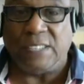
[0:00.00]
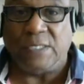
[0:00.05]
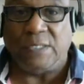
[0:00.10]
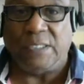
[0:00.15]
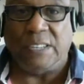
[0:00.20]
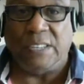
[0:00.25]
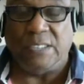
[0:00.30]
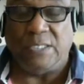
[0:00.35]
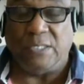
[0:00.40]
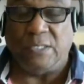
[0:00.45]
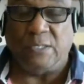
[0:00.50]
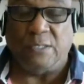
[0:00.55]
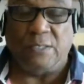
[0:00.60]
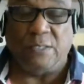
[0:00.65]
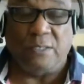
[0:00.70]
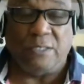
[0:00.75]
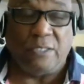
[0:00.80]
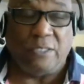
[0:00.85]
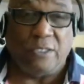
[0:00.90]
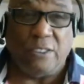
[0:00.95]

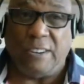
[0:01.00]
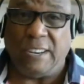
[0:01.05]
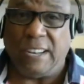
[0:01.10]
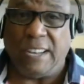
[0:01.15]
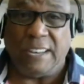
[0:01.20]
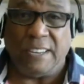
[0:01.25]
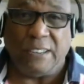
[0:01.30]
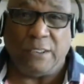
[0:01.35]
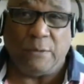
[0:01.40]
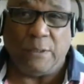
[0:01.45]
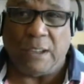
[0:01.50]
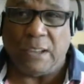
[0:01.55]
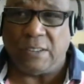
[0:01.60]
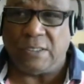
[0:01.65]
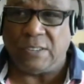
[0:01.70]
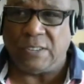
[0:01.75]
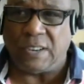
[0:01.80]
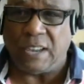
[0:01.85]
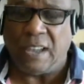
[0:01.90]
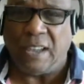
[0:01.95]
so 38 new
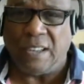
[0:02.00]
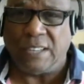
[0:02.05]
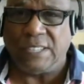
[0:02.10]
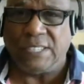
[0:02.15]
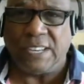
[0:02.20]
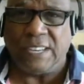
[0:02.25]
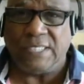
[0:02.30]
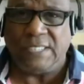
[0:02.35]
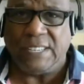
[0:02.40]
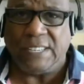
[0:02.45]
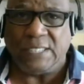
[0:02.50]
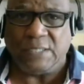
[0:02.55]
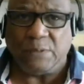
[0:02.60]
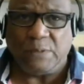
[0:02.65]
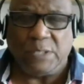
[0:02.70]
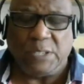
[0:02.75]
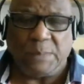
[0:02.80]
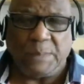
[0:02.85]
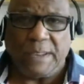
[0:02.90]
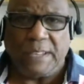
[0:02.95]
art assets
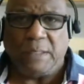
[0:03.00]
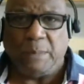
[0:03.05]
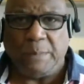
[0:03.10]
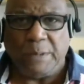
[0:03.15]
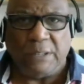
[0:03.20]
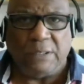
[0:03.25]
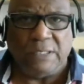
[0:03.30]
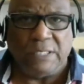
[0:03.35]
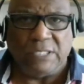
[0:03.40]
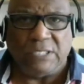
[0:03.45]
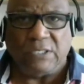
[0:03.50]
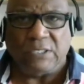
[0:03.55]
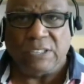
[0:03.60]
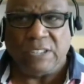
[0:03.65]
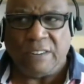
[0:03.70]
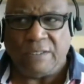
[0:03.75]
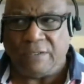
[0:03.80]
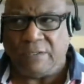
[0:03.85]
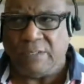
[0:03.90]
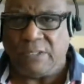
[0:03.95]
which make the buildings look
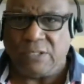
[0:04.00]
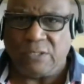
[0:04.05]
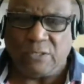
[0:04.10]
different.